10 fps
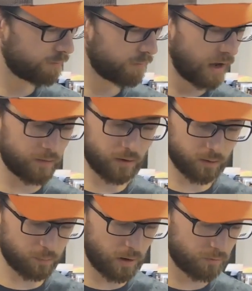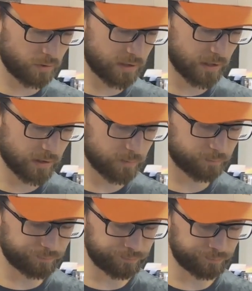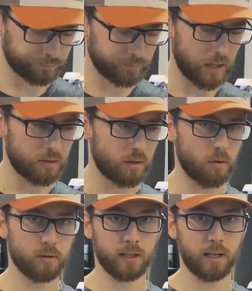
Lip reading: have other preferences. And so to